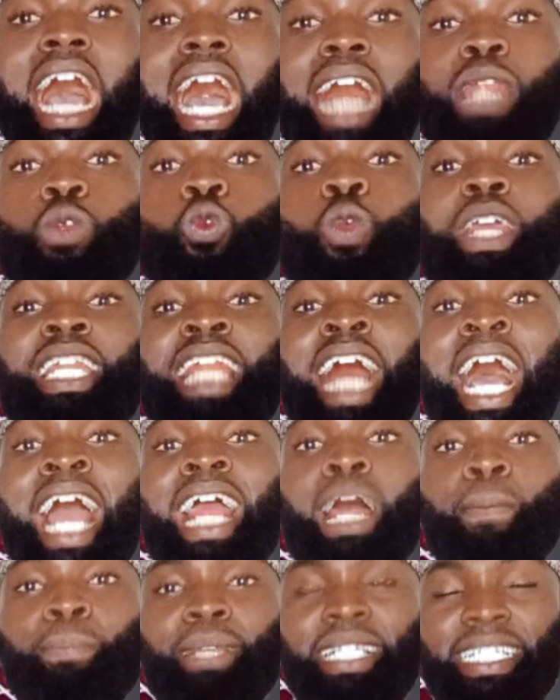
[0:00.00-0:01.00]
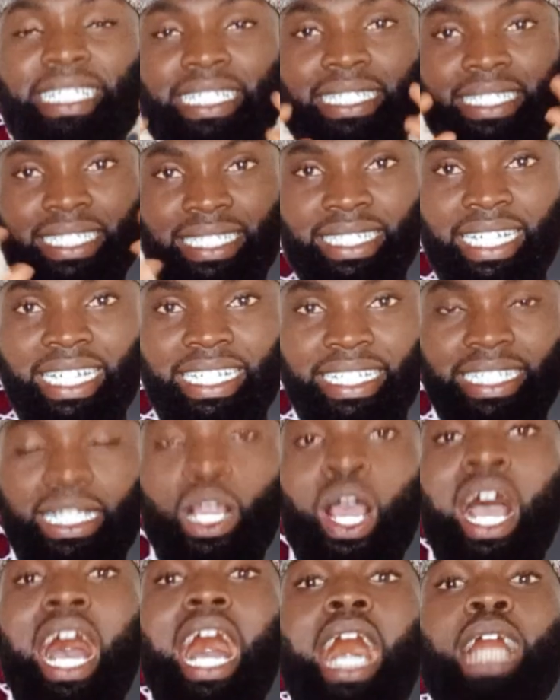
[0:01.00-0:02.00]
Al-wilaya means states.